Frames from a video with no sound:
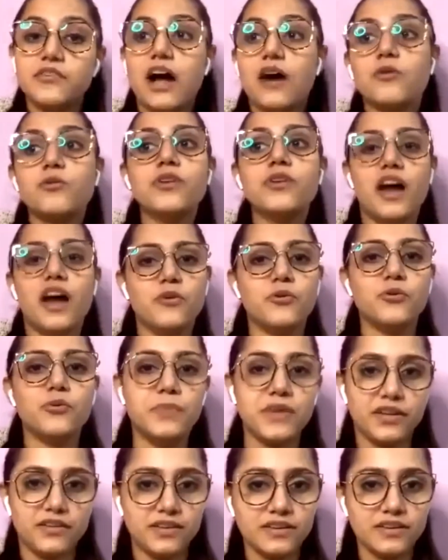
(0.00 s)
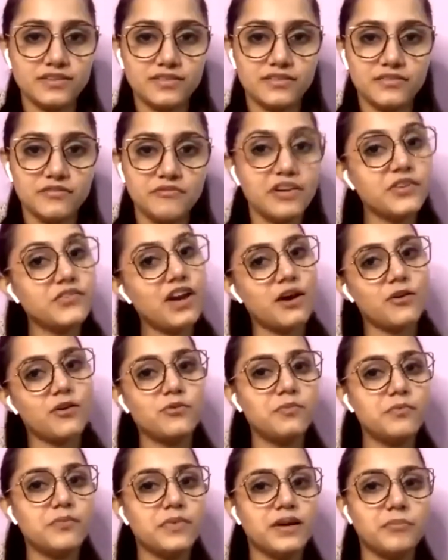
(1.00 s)
rahu rahu period when
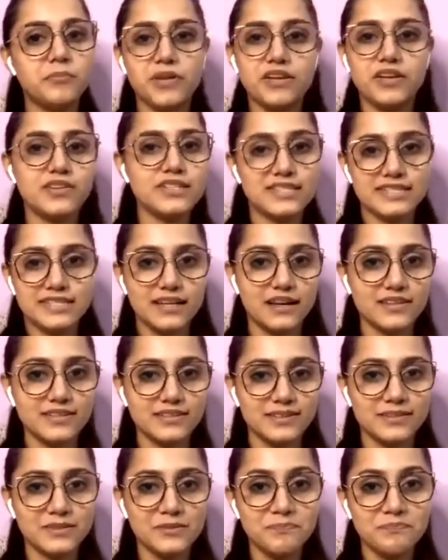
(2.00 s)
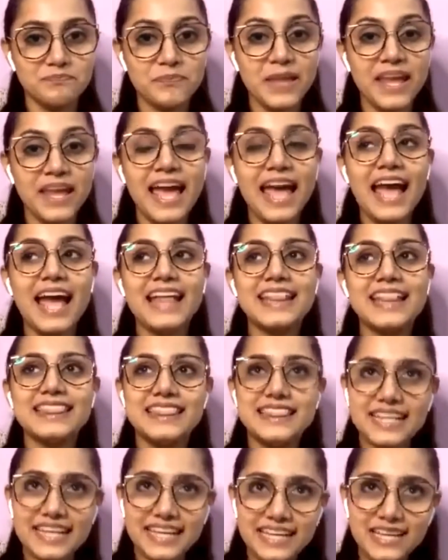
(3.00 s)
rahu uh, period started
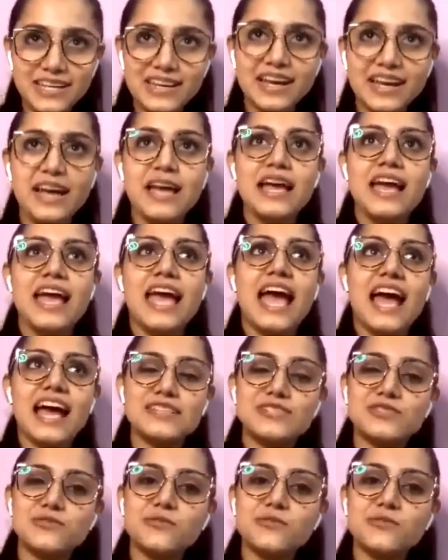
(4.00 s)
and then as